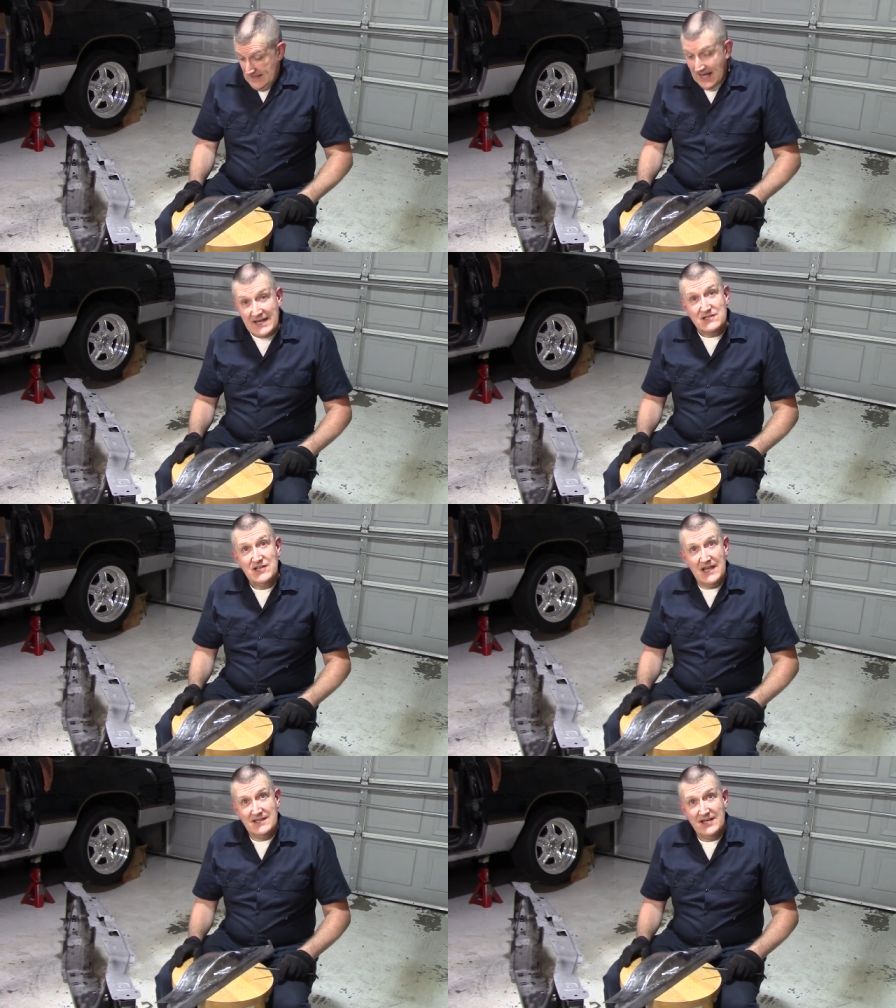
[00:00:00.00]
that is
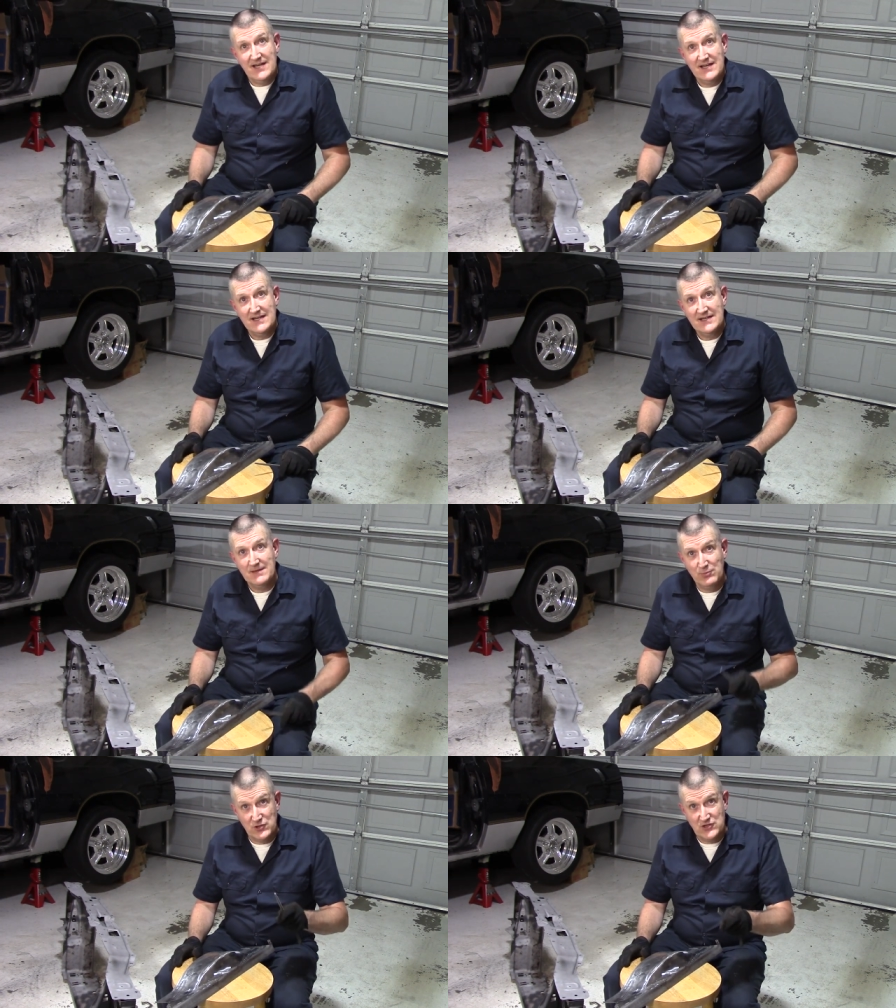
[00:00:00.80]
it.
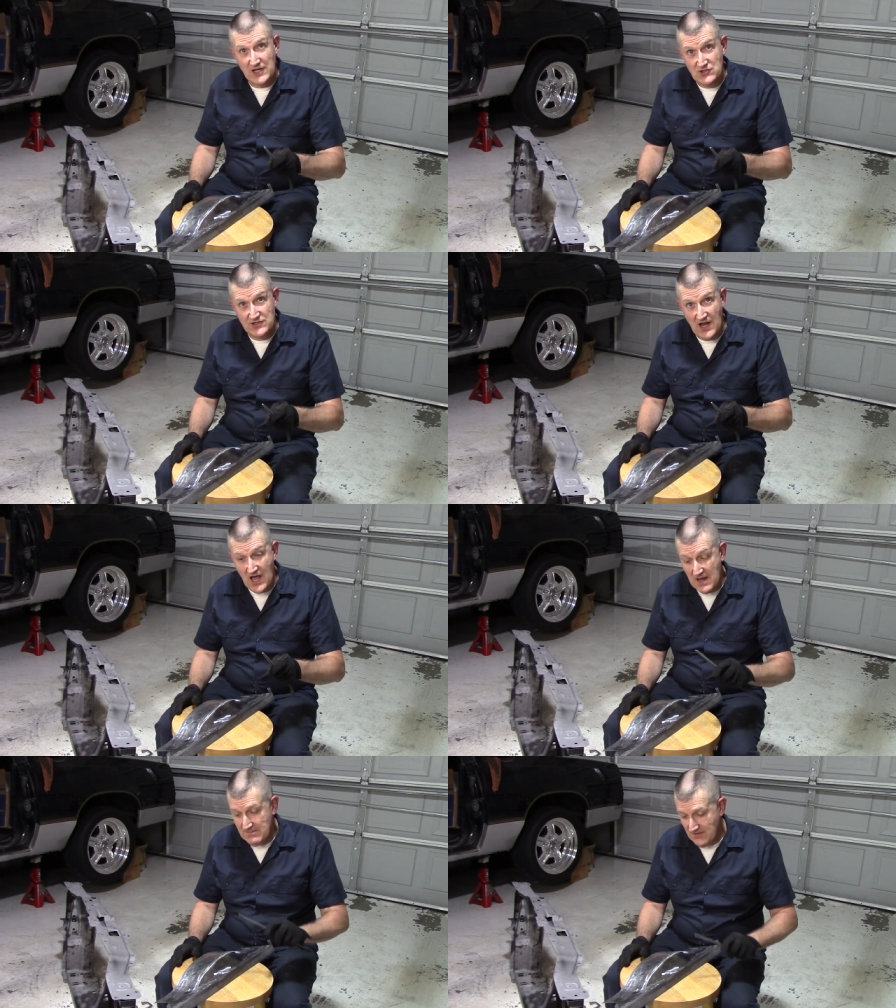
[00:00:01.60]
Appreciate your time.